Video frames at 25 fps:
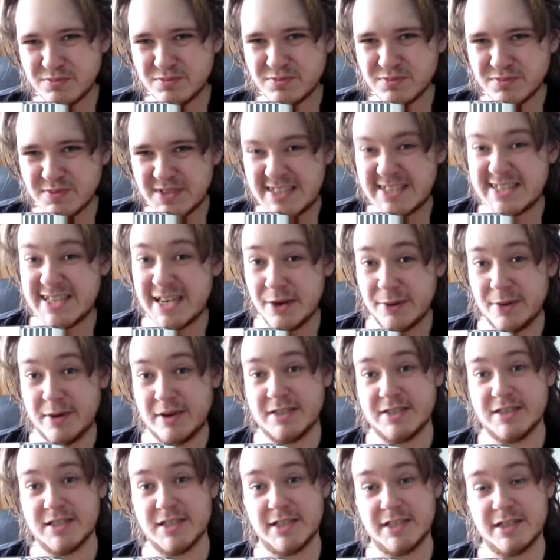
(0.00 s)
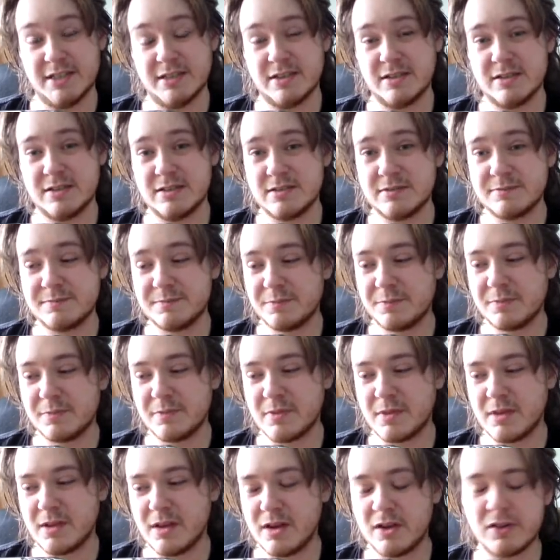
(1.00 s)
Seriously,
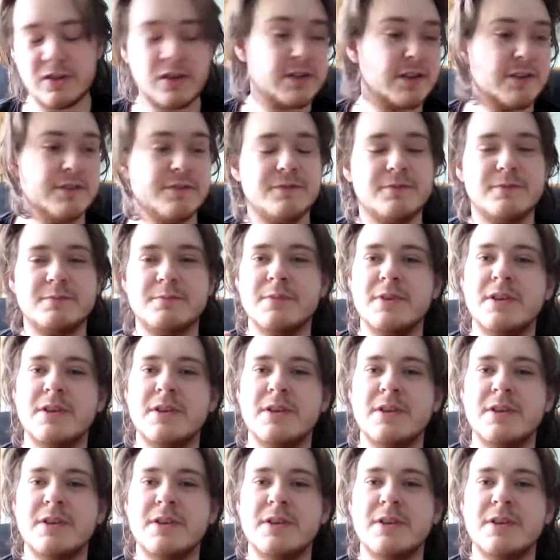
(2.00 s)
a lot of